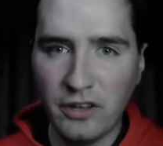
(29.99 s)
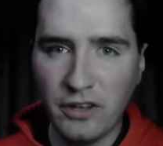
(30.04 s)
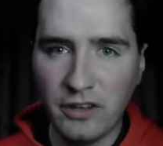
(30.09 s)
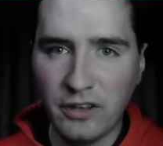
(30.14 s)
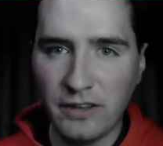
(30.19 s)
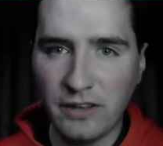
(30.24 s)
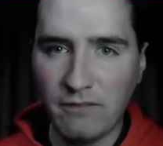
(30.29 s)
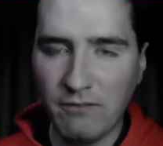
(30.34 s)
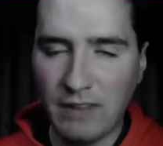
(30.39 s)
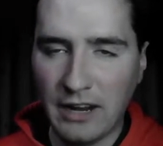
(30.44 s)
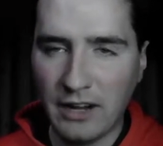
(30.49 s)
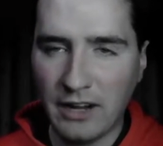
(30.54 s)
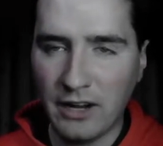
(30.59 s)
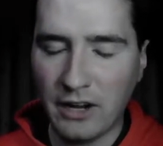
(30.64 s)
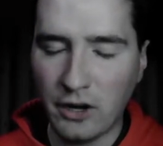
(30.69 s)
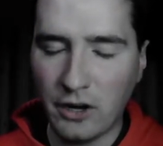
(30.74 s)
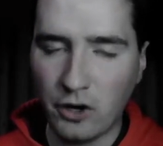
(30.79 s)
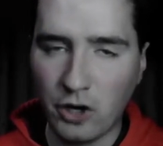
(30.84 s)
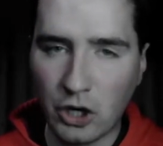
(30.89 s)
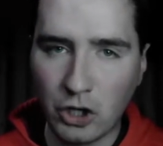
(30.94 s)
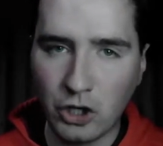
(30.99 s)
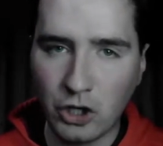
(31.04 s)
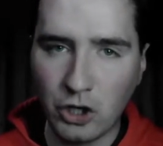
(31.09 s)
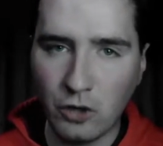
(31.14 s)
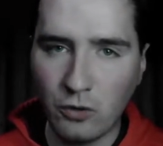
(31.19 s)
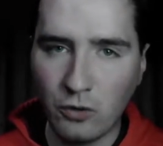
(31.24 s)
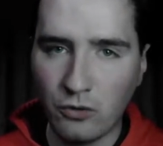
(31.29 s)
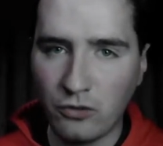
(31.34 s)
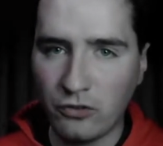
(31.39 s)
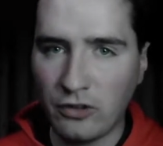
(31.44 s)
Keep in mind, Erik
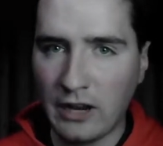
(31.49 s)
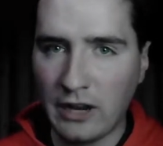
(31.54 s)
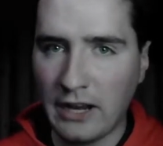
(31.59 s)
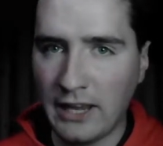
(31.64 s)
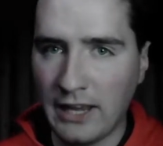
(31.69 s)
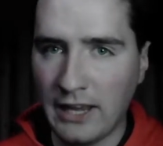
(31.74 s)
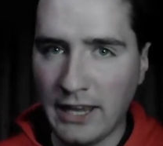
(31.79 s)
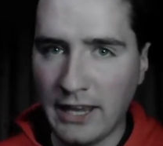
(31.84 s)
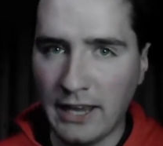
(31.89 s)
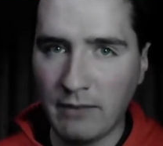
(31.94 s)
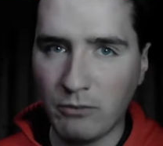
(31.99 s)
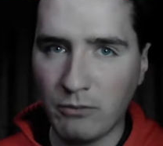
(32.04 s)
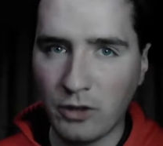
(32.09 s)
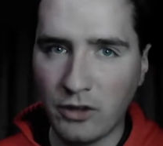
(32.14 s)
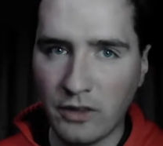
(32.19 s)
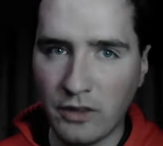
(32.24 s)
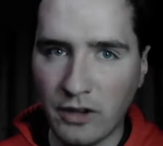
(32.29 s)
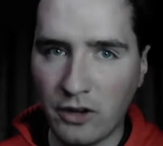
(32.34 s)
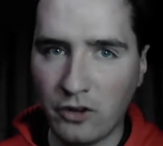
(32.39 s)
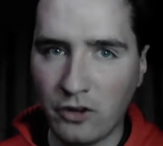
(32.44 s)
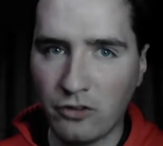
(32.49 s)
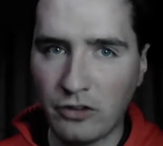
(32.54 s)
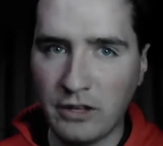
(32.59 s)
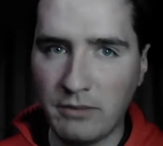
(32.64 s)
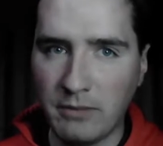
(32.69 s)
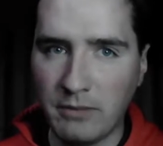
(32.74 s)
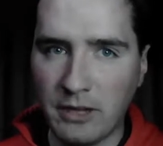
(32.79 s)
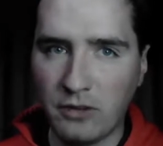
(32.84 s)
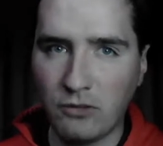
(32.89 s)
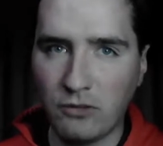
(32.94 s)
Jones, Denny Hamlin, they are
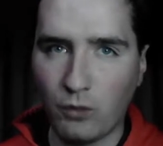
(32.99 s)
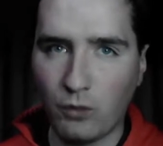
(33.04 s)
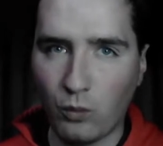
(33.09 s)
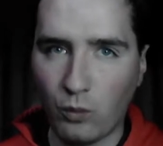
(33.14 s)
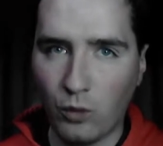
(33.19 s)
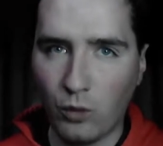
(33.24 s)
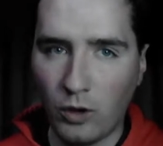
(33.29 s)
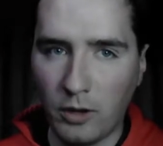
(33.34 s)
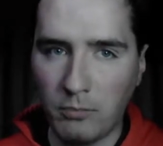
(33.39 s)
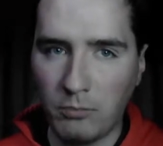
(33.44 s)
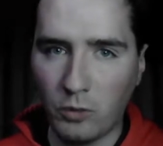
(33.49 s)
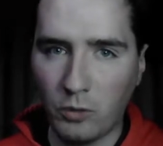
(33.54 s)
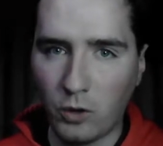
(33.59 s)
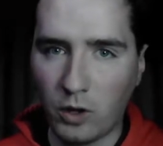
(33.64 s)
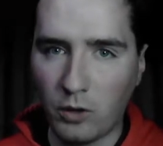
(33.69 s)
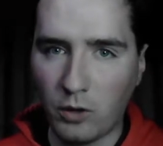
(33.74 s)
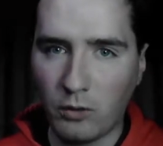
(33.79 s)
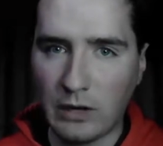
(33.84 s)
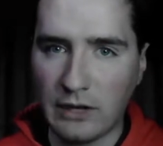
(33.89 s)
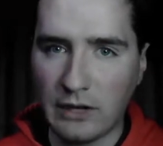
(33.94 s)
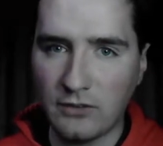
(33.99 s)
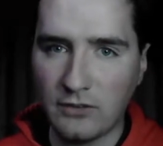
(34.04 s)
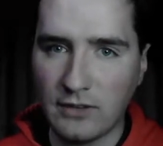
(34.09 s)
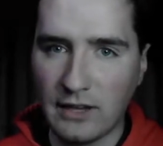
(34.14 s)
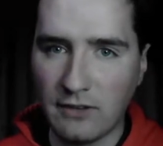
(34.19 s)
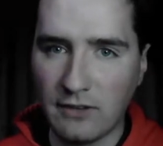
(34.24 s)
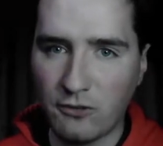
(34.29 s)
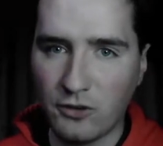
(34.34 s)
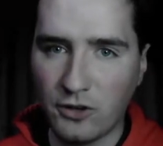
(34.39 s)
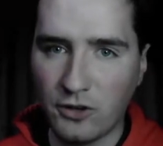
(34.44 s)
teammates for one more race
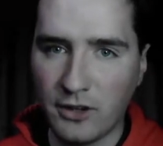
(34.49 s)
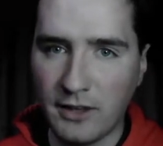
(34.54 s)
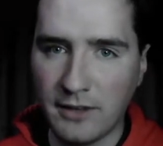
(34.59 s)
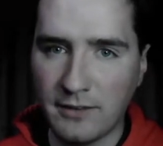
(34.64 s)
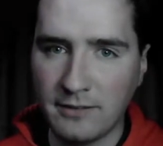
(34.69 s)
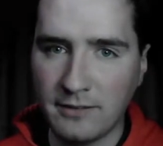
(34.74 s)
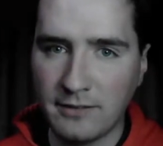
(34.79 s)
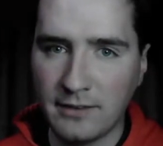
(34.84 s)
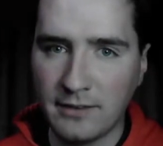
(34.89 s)
after this,